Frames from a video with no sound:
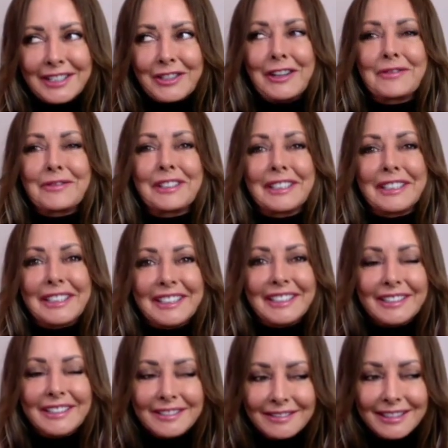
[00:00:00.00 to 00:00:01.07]
generally that
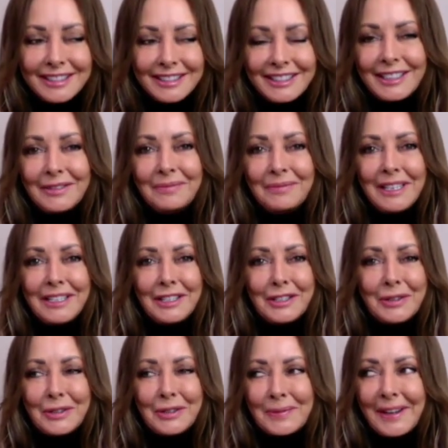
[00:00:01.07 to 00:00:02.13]
media
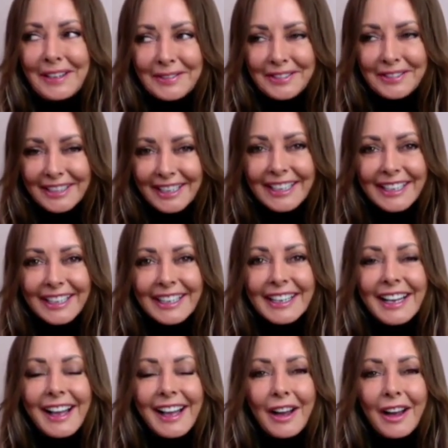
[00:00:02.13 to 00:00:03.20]
talks about, if you like.
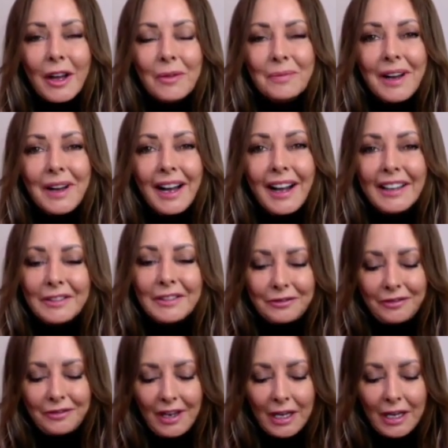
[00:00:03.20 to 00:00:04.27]
I
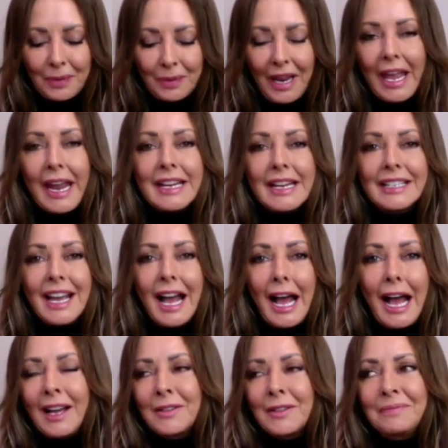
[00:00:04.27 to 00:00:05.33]
fly a plane,
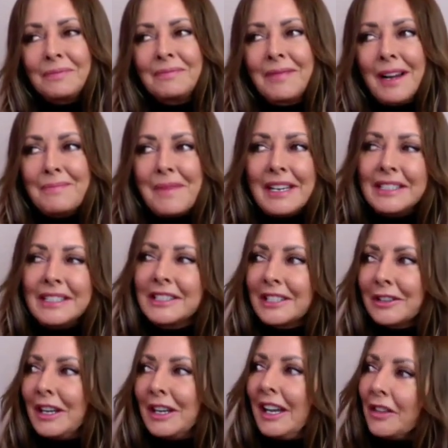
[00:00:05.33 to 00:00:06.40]
and my mates
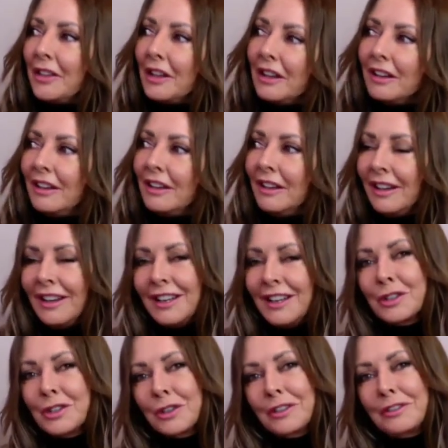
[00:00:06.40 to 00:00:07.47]
are either
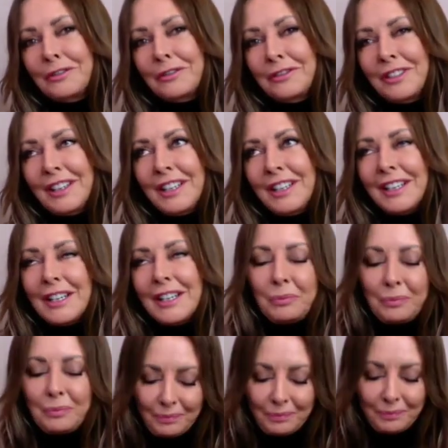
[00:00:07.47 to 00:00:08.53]
sort of
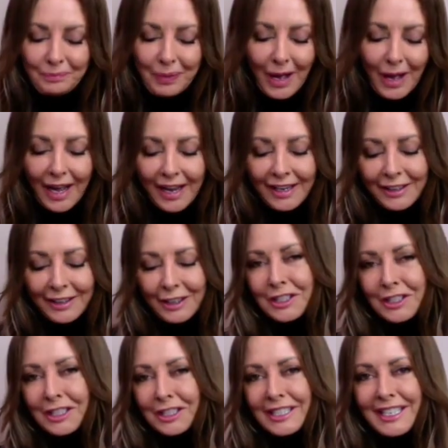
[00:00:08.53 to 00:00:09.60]

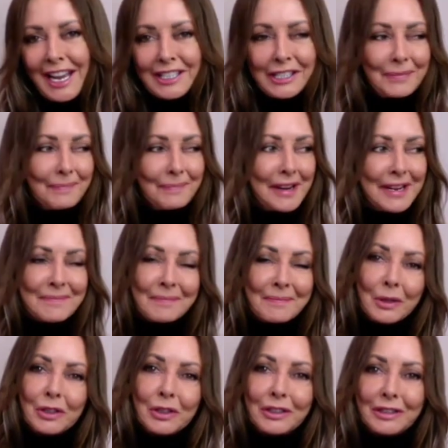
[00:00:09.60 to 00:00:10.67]
pilots, NASA
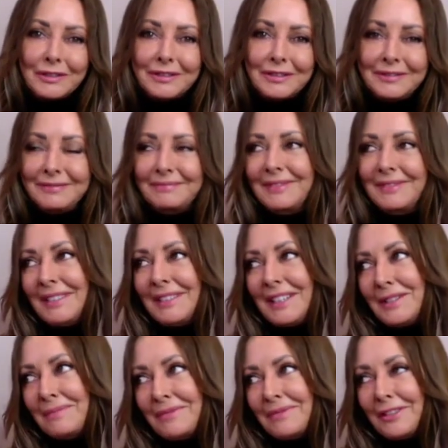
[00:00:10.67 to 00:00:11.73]
people,
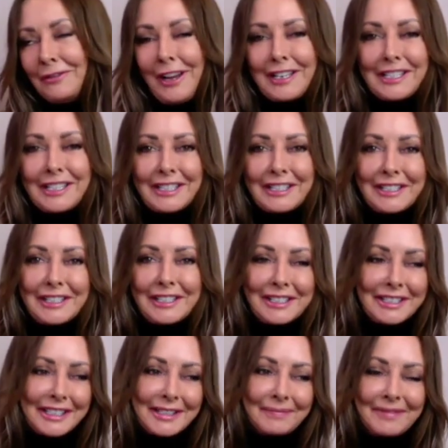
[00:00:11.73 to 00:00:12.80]

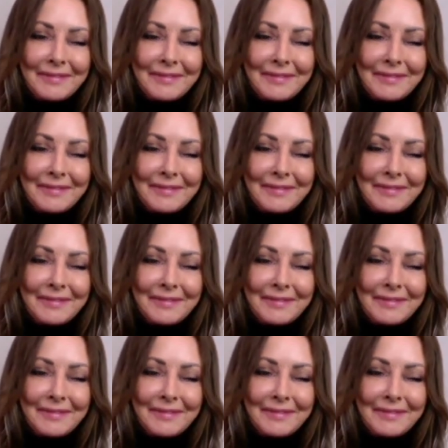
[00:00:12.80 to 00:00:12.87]
professors,